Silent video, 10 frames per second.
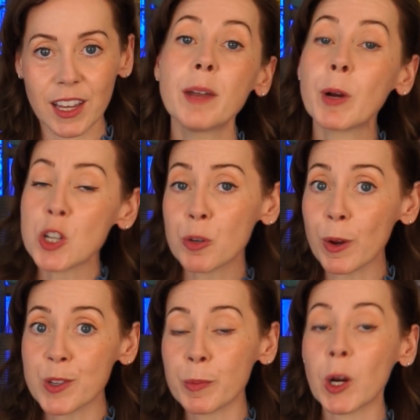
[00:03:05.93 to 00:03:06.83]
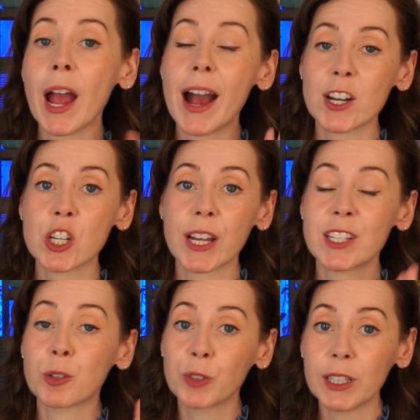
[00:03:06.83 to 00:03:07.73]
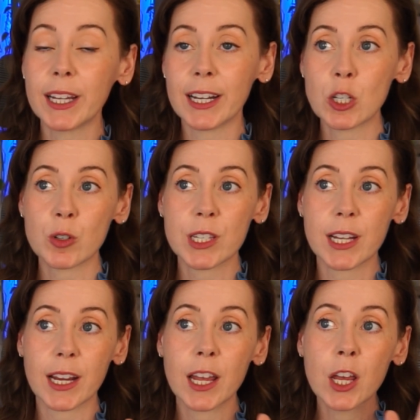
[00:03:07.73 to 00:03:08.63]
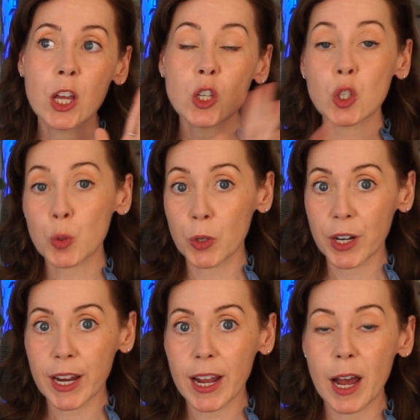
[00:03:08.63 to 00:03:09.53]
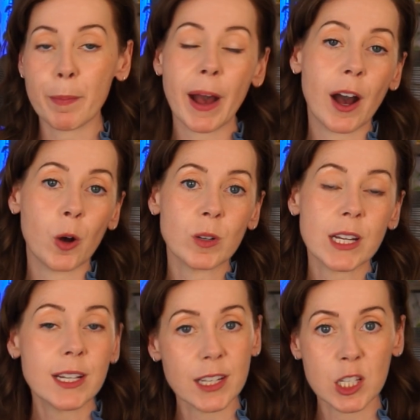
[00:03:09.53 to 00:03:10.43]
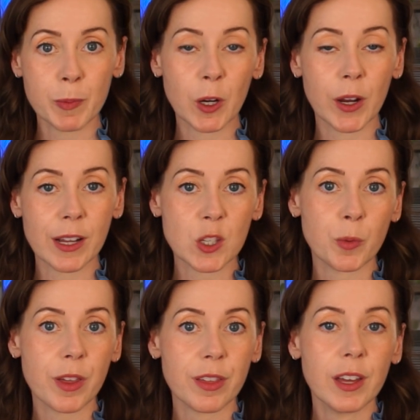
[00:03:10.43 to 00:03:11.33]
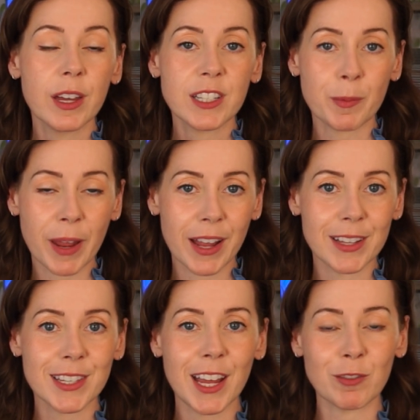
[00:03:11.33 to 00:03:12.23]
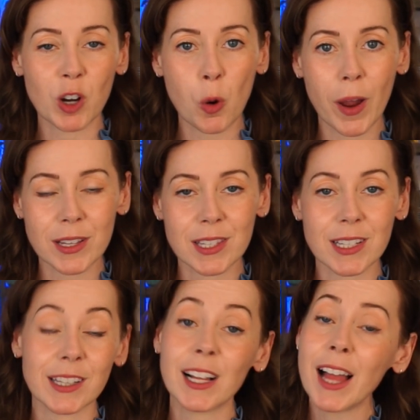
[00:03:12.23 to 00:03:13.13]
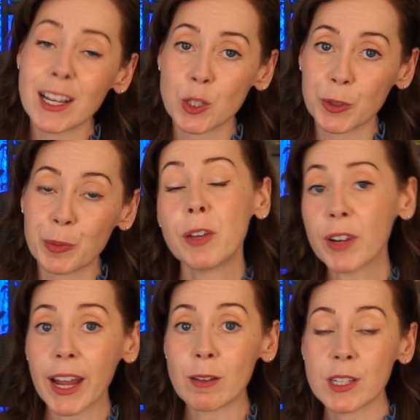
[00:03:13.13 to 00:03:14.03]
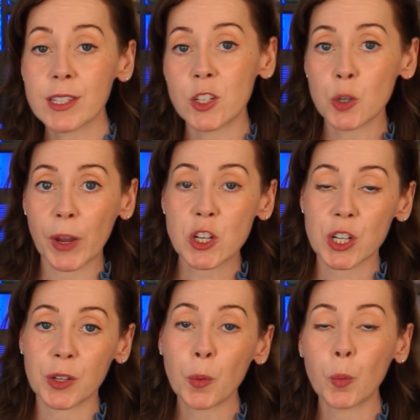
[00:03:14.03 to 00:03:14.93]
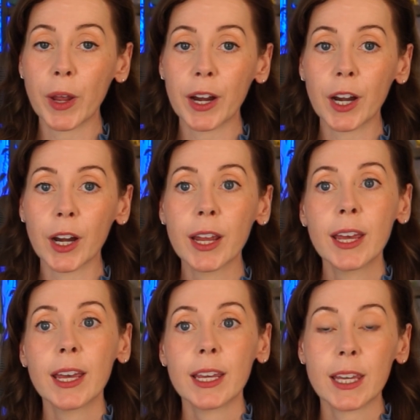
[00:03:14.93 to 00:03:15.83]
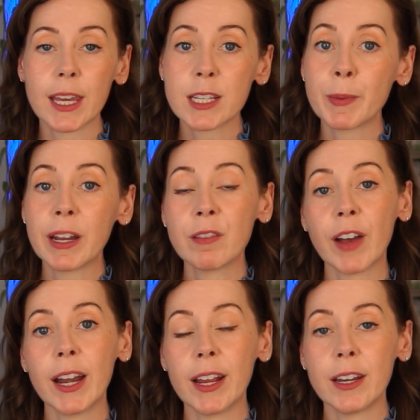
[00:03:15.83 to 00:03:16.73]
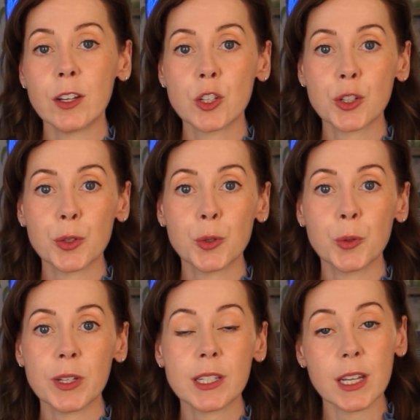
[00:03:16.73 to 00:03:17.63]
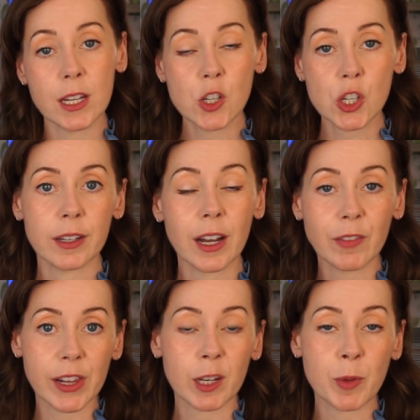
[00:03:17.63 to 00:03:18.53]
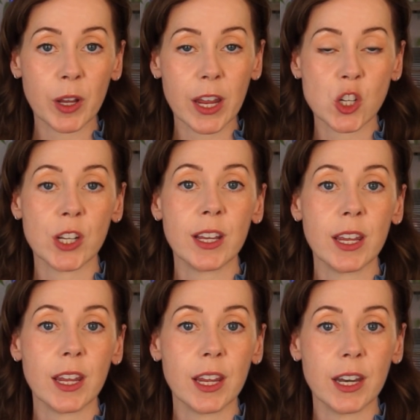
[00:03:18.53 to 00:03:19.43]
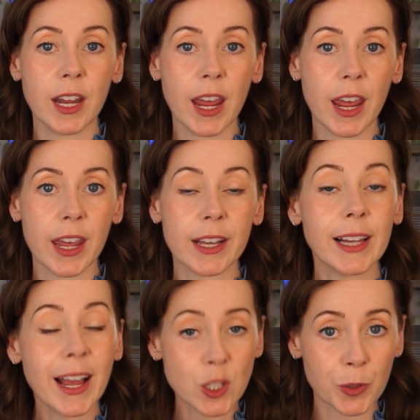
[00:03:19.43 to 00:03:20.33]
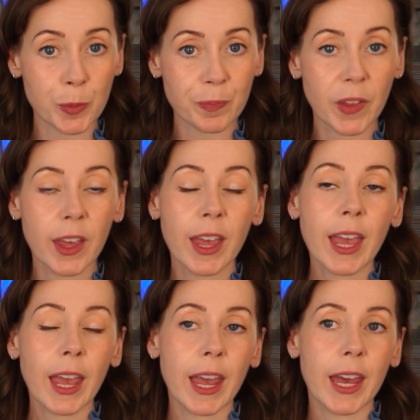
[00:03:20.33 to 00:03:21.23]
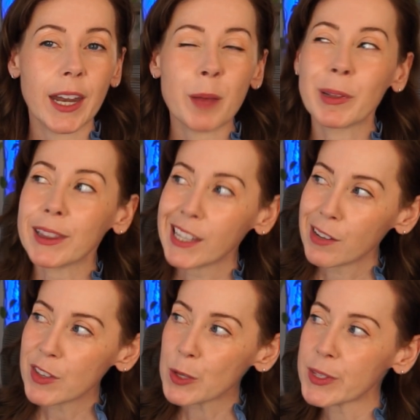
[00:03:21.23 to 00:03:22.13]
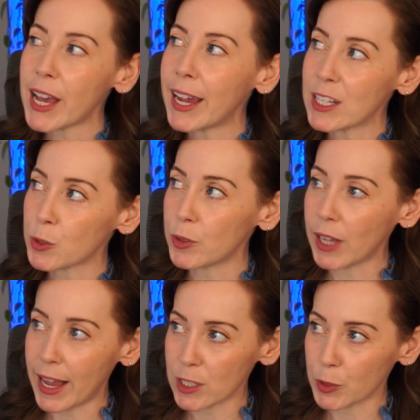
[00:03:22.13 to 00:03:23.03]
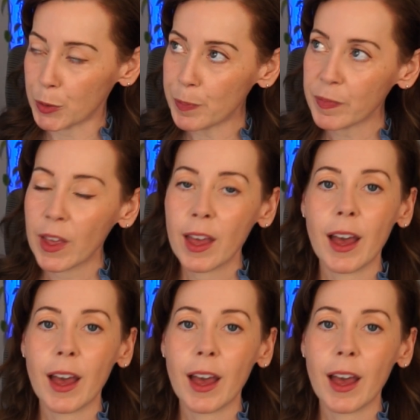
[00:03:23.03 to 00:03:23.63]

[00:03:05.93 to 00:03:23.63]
And Marshall Rosenberg actually has a really interesting story about his experience with demands and requests in the classroom. He recounts a situation where he has been invited to teach nonviolent communication in a classroom. And I believe this was a high school classroom.